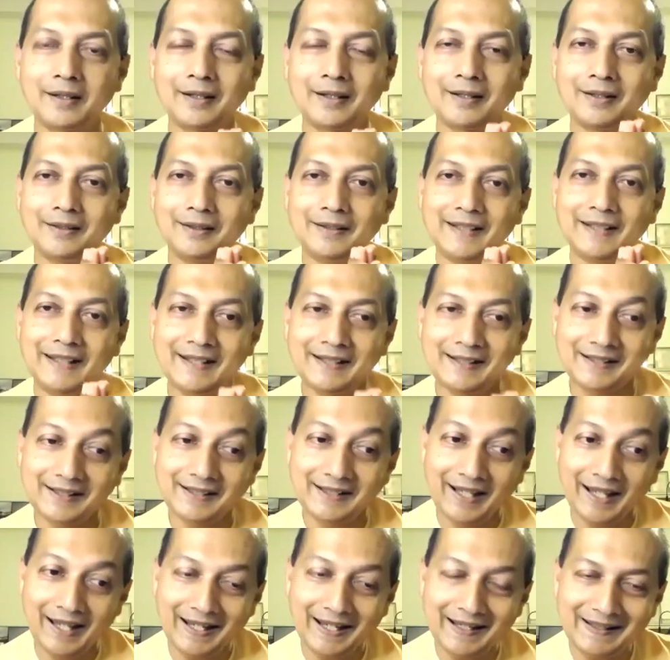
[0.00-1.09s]
There
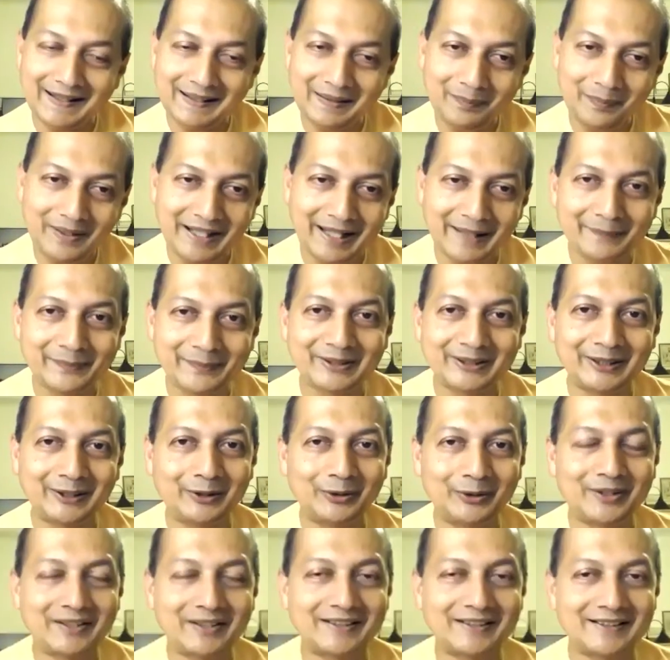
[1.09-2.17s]
can be
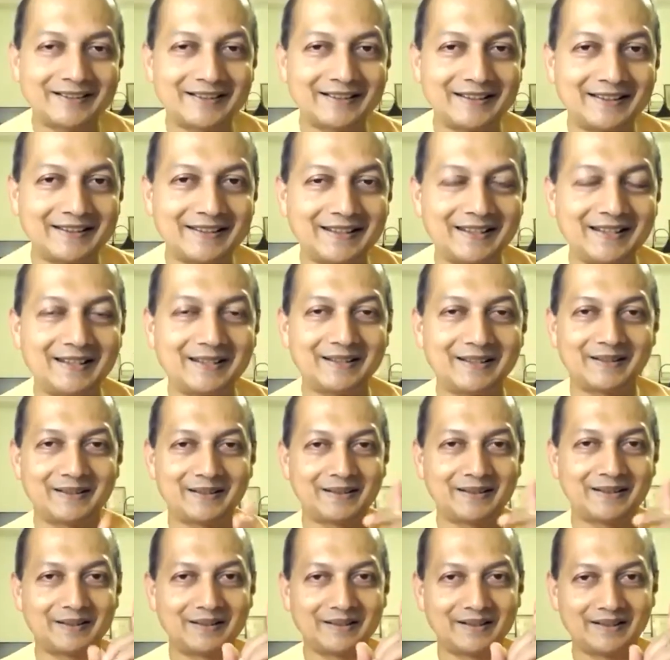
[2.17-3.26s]
absolute certainty,
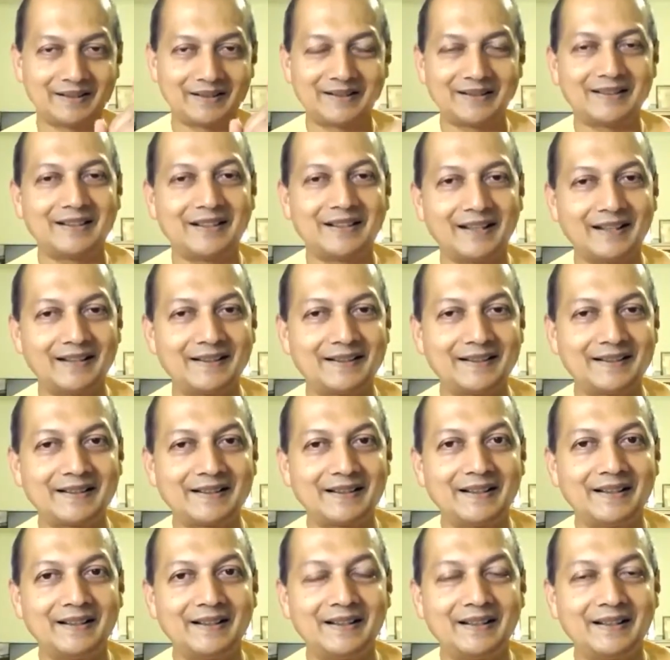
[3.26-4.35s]
yes,
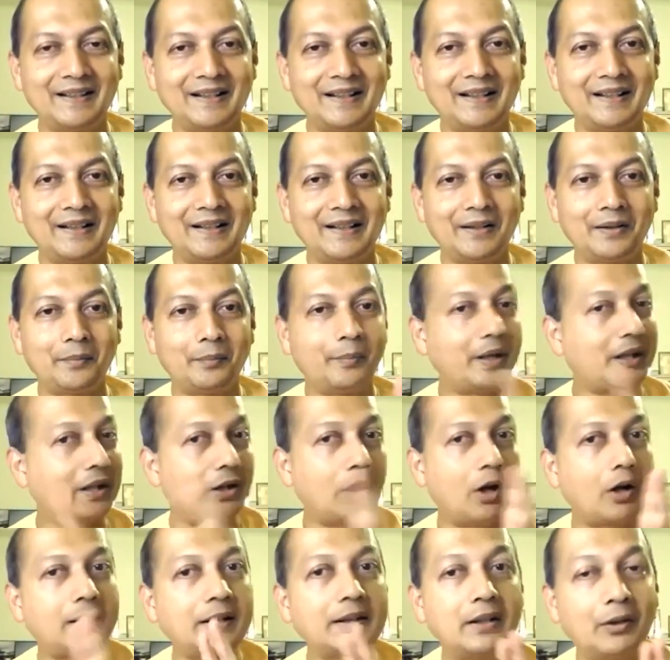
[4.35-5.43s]
but
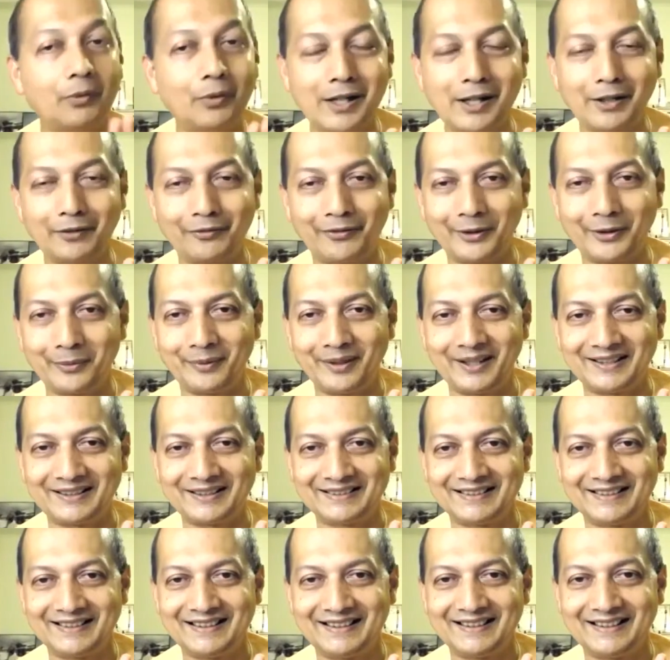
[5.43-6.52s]
not in the world of phenomena.
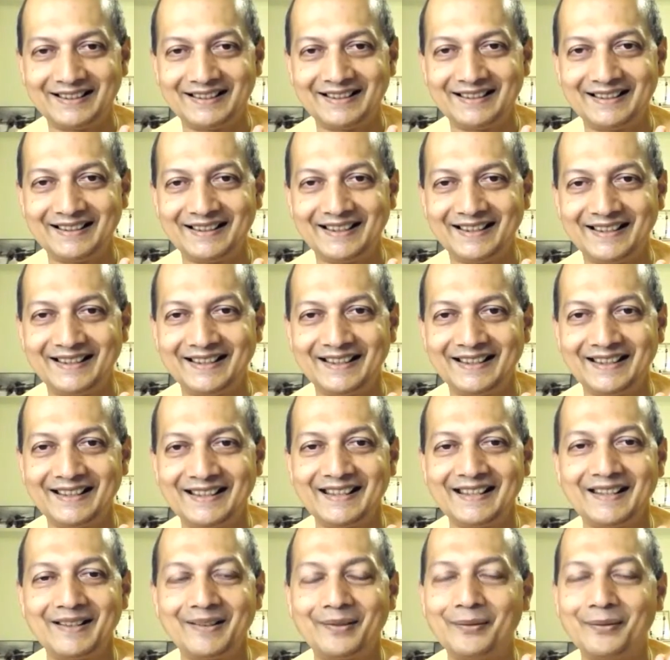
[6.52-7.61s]

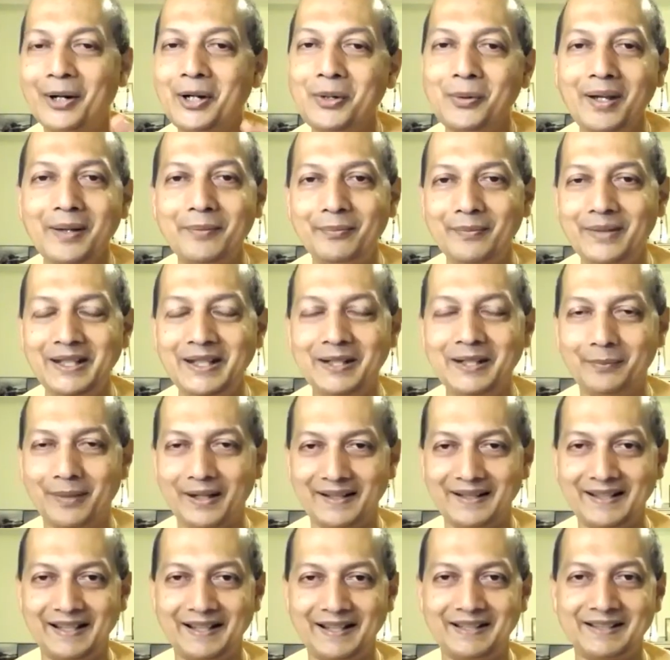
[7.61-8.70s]
What do I mean by
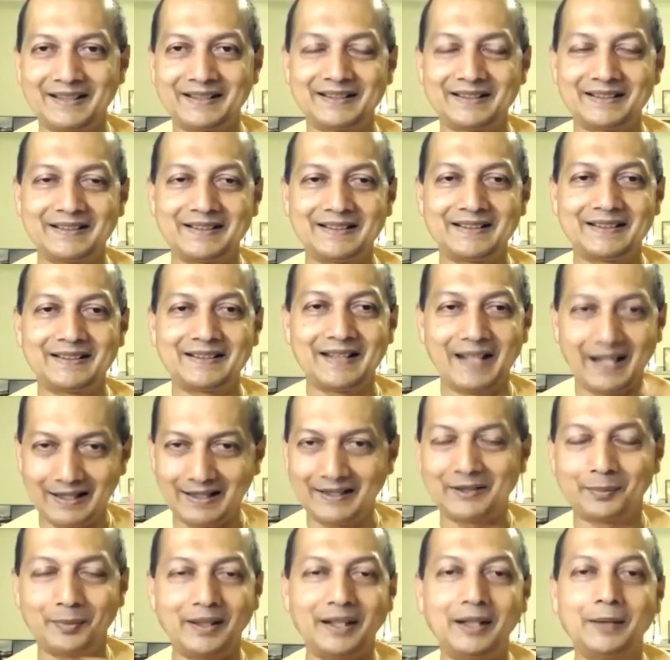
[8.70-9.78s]
that? I'll
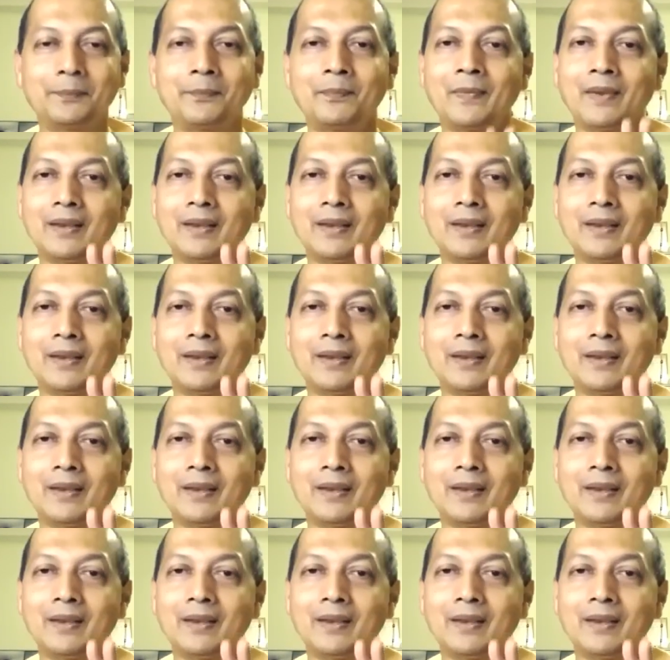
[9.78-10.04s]
explain.